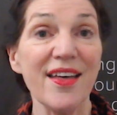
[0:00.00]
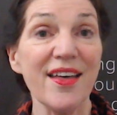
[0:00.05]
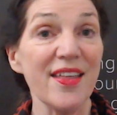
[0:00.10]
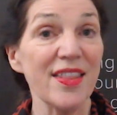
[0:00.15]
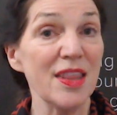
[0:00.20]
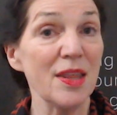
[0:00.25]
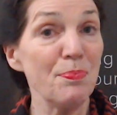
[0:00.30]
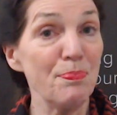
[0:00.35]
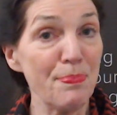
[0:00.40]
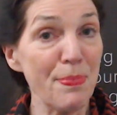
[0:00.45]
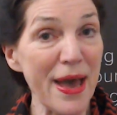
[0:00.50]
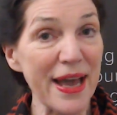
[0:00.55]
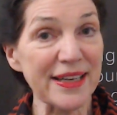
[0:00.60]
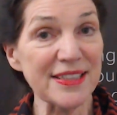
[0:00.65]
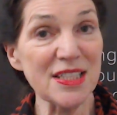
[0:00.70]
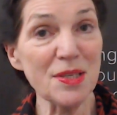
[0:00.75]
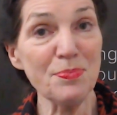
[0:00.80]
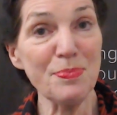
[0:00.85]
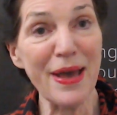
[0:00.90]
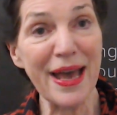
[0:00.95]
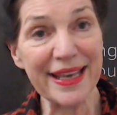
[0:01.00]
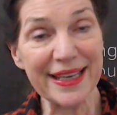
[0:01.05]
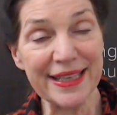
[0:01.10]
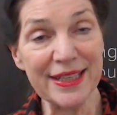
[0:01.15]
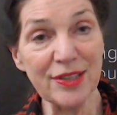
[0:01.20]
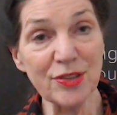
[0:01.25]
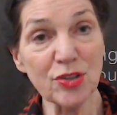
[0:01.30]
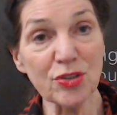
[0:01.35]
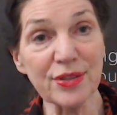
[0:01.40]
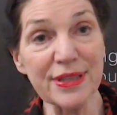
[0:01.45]
The back-to-back
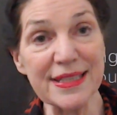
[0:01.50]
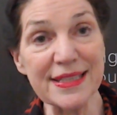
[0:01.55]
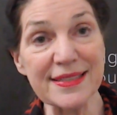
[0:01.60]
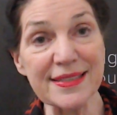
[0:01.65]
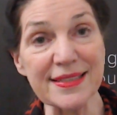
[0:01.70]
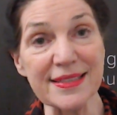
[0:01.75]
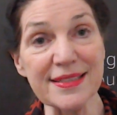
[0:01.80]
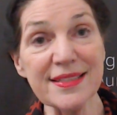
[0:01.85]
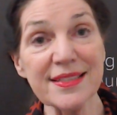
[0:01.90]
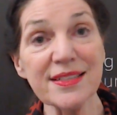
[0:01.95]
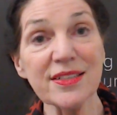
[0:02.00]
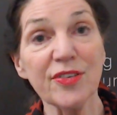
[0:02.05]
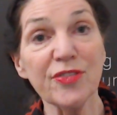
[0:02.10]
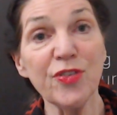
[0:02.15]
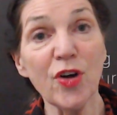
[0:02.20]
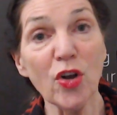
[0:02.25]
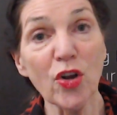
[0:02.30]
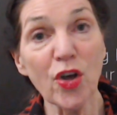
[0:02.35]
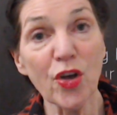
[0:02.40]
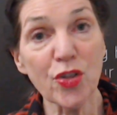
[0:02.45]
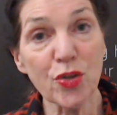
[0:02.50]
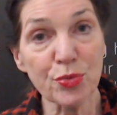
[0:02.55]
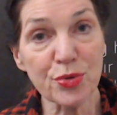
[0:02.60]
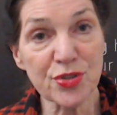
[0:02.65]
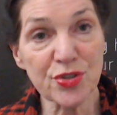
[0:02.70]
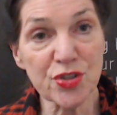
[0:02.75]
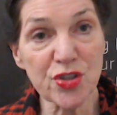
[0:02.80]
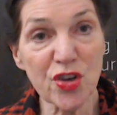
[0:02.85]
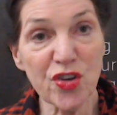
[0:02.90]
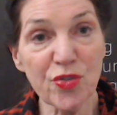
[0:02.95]
increases followed the
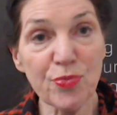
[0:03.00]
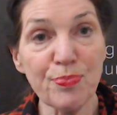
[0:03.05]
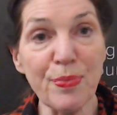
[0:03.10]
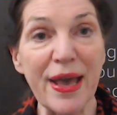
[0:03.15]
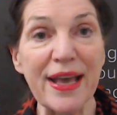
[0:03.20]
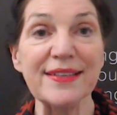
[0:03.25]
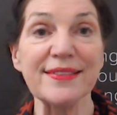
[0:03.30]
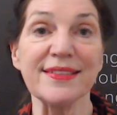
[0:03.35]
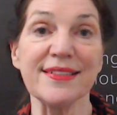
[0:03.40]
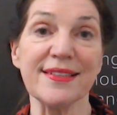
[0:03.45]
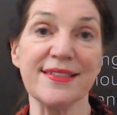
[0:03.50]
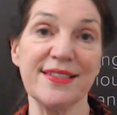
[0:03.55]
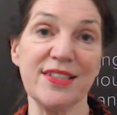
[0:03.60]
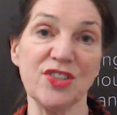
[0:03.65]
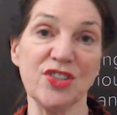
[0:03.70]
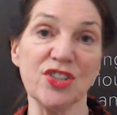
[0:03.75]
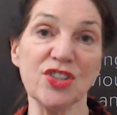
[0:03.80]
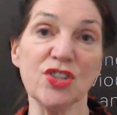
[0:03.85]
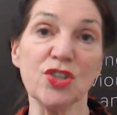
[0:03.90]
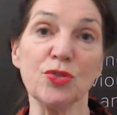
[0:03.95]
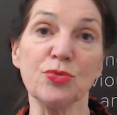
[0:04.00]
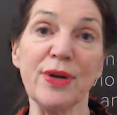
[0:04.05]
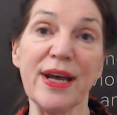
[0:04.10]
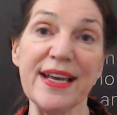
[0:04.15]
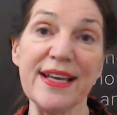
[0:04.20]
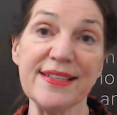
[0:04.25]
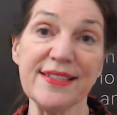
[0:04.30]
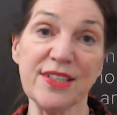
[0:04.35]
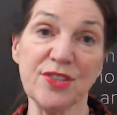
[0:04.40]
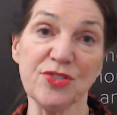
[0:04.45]
Reserve Bank's decision to
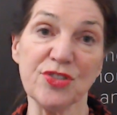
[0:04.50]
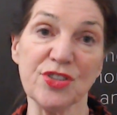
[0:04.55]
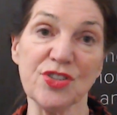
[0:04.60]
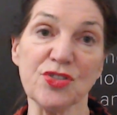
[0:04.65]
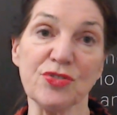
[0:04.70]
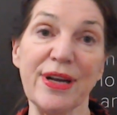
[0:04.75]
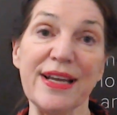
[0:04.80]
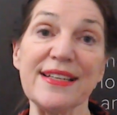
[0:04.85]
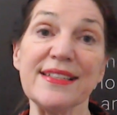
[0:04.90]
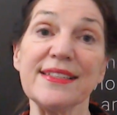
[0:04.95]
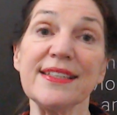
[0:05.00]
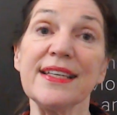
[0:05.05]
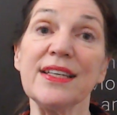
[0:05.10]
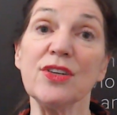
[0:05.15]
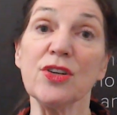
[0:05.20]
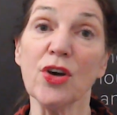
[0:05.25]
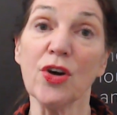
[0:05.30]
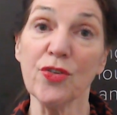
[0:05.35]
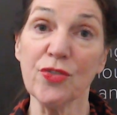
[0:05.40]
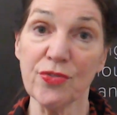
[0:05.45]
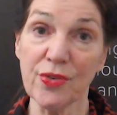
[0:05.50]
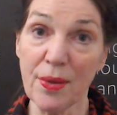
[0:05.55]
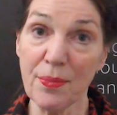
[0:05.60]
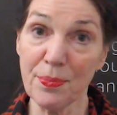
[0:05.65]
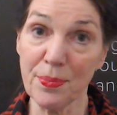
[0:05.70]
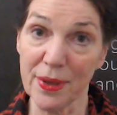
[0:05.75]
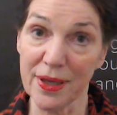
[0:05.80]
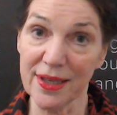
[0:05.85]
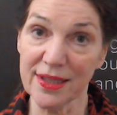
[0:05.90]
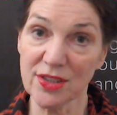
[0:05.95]
raise interest rates in
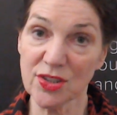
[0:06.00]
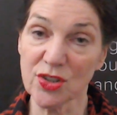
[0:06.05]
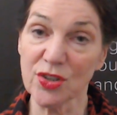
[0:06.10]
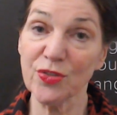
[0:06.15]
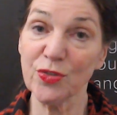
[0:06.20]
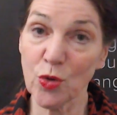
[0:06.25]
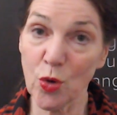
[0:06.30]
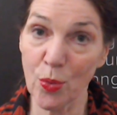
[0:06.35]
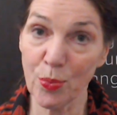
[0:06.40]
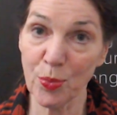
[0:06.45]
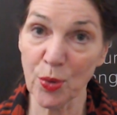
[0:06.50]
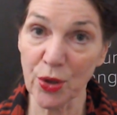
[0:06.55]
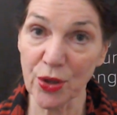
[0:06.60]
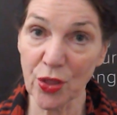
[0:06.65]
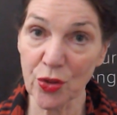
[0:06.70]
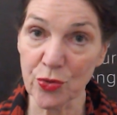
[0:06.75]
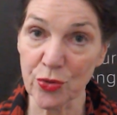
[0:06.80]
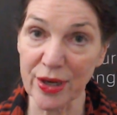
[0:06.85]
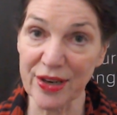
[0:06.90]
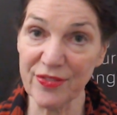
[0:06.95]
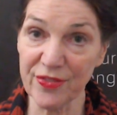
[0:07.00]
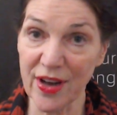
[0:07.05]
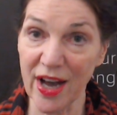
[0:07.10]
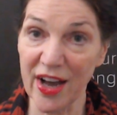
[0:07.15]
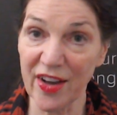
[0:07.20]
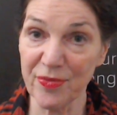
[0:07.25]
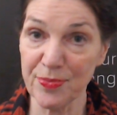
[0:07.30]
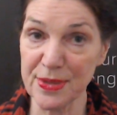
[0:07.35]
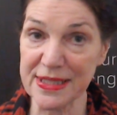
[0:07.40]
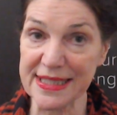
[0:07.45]
November to
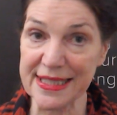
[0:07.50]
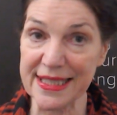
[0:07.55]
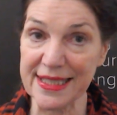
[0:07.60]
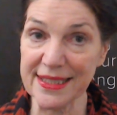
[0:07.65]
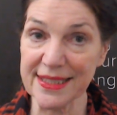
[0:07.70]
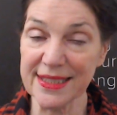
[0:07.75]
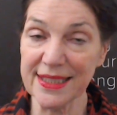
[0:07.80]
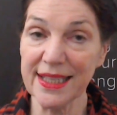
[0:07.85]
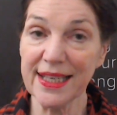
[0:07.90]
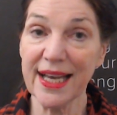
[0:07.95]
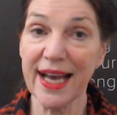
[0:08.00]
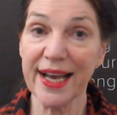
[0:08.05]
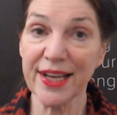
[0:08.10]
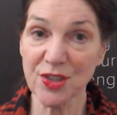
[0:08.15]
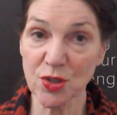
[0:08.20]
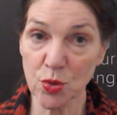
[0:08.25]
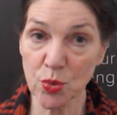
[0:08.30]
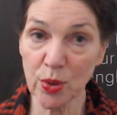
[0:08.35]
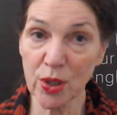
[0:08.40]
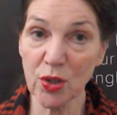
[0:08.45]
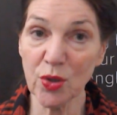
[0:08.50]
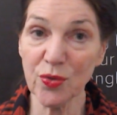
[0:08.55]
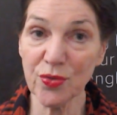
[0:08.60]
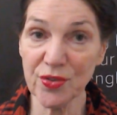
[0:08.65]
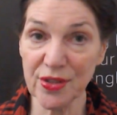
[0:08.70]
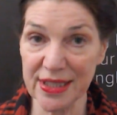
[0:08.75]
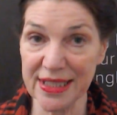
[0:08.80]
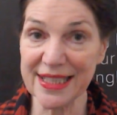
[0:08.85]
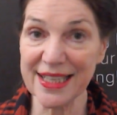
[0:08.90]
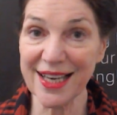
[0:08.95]
4.35%, a
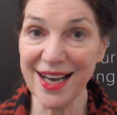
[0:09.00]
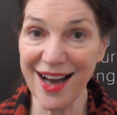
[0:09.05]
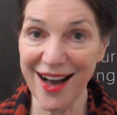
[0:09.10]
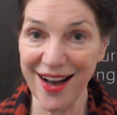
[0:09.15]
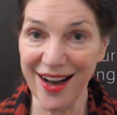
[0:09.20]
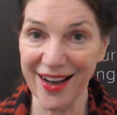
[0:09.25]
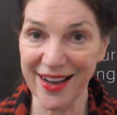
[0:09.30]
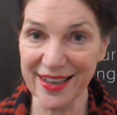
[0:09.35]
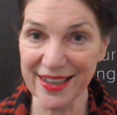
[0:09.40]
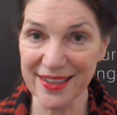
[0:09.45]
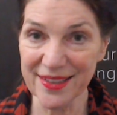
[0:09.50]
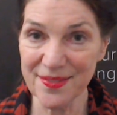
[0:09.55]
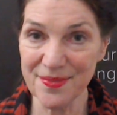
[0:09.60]
12-year high.